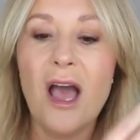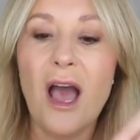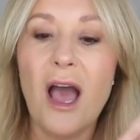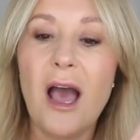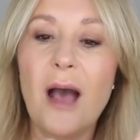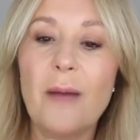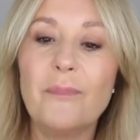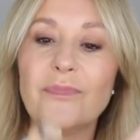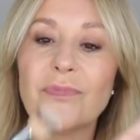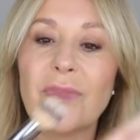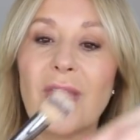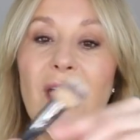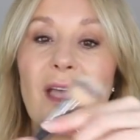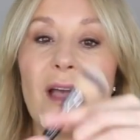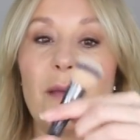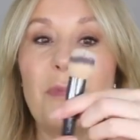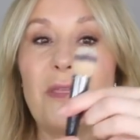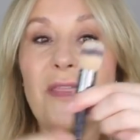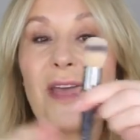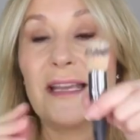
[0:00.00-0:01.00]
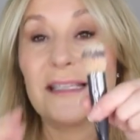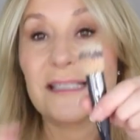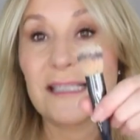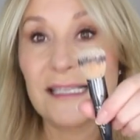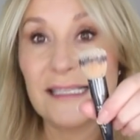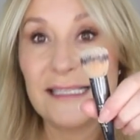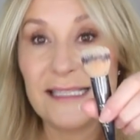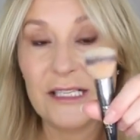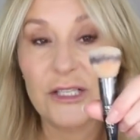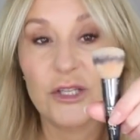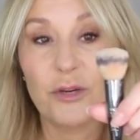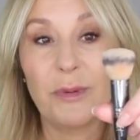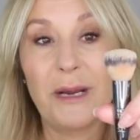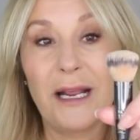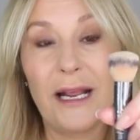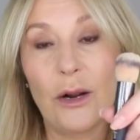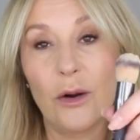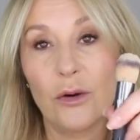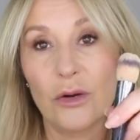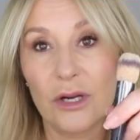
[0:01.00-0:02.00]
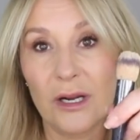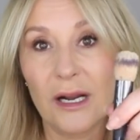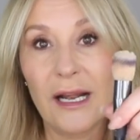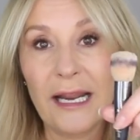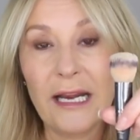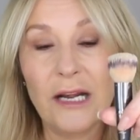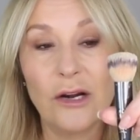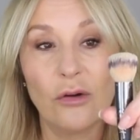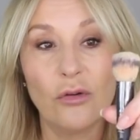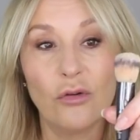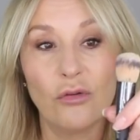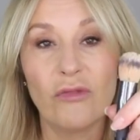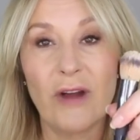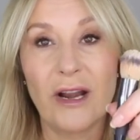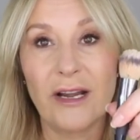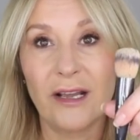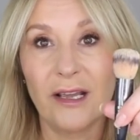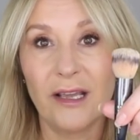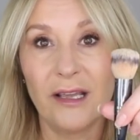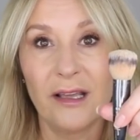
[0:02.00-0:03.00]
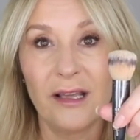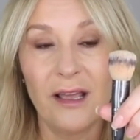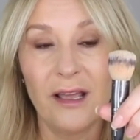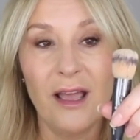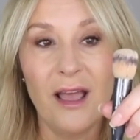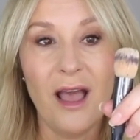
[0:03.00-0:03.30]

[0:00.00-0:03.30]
I mean, that's considerably cleaner already.